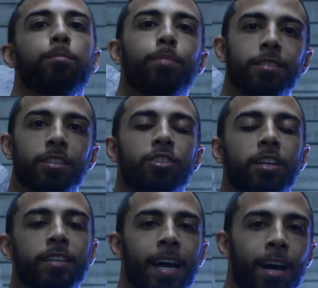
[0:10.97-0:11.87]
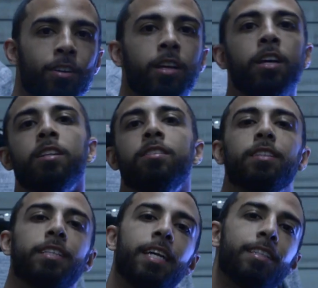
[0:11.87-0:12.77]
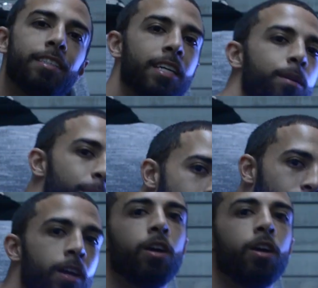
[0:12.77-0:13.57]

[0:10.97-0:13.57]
Business shut down. Took the ATM out.